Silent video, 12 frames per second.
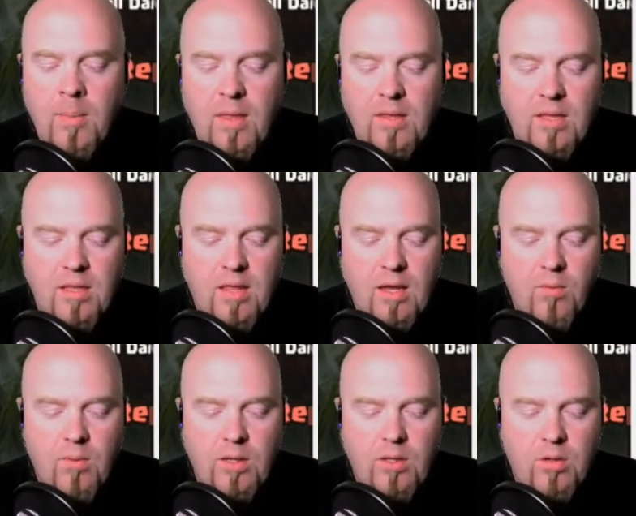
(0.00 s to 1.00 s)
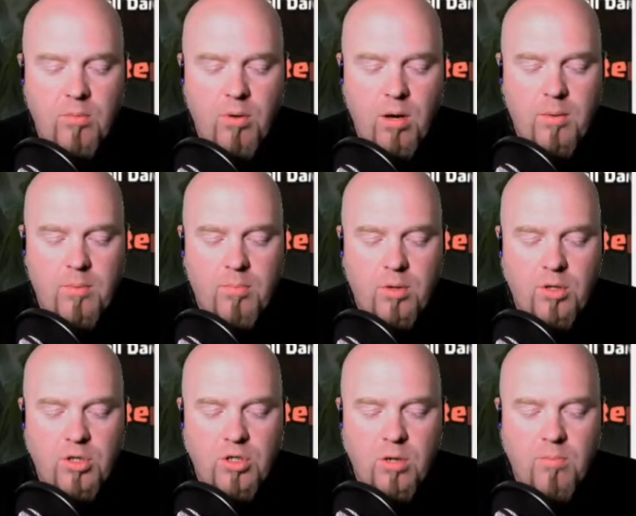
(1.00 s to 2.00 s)
and then that way you could probably put a
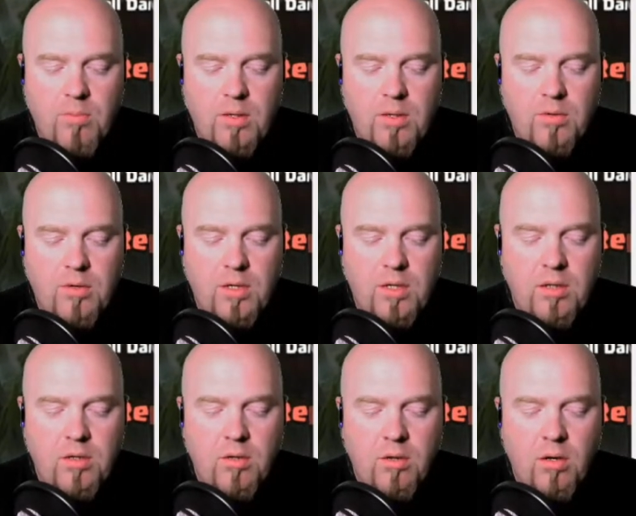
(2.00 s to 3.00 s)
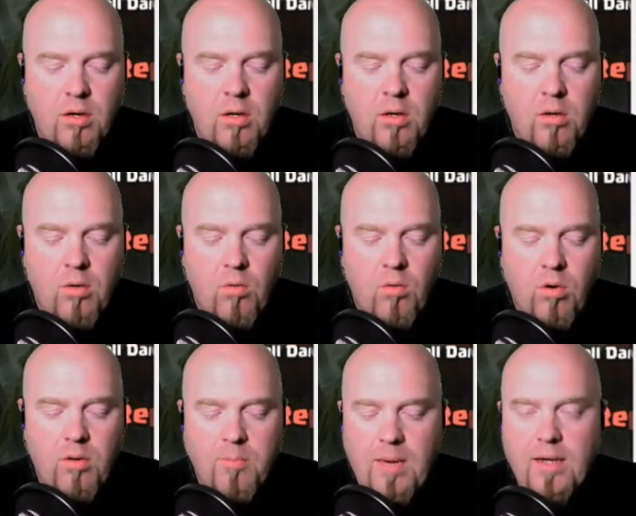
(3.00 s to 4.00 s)
jump either here or
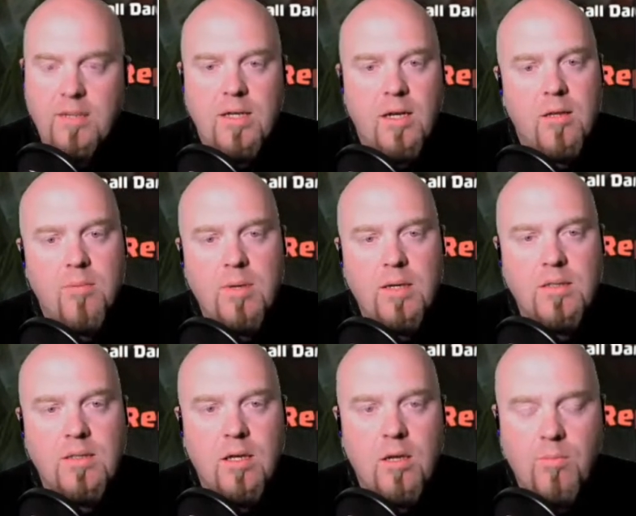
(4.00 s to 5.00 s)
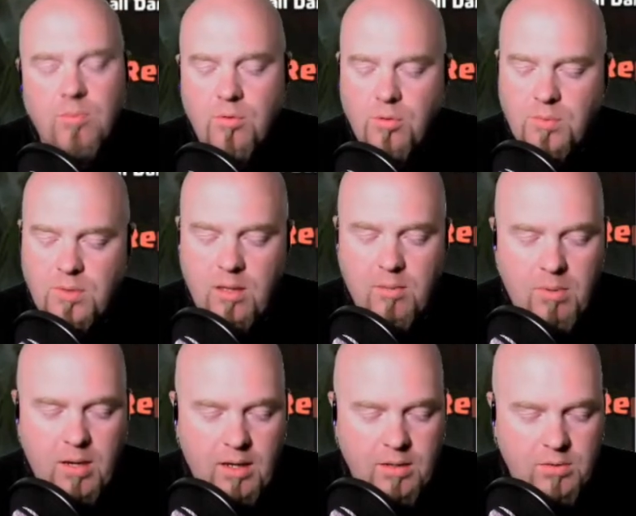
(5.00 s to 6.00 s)
on the back side of the base to help troops get
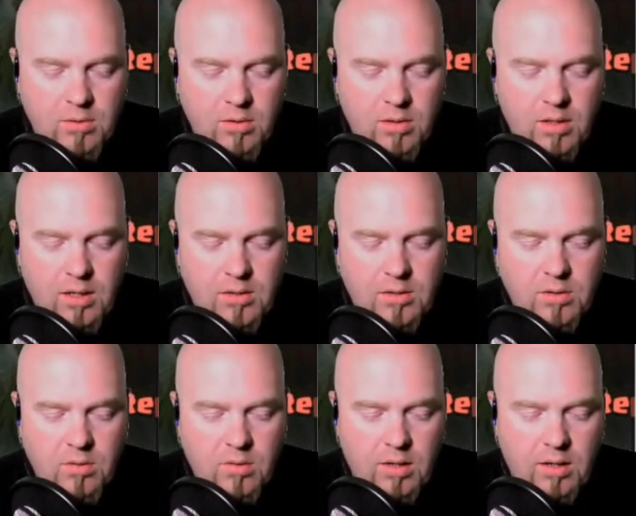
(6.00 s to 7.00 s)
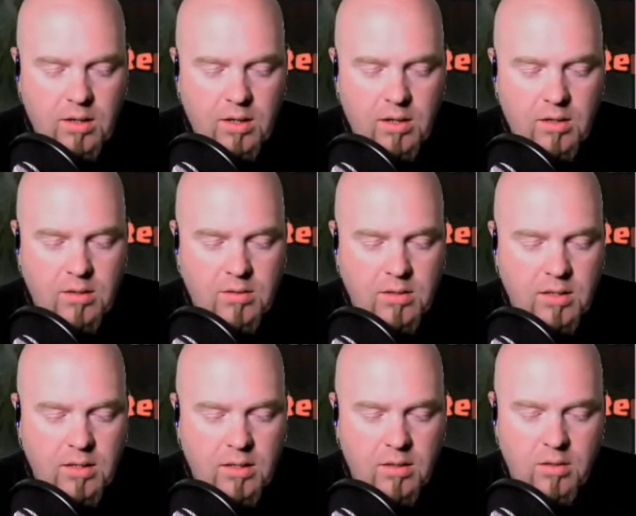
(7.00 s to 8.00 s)
back. So let's go ahead and
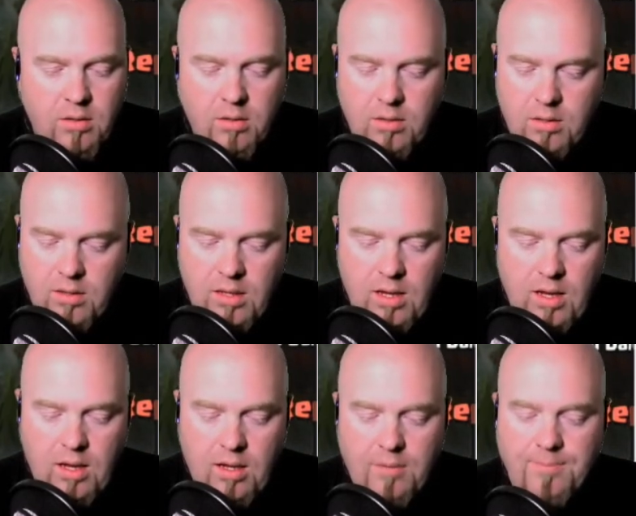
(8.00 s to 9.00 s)
take a look at that.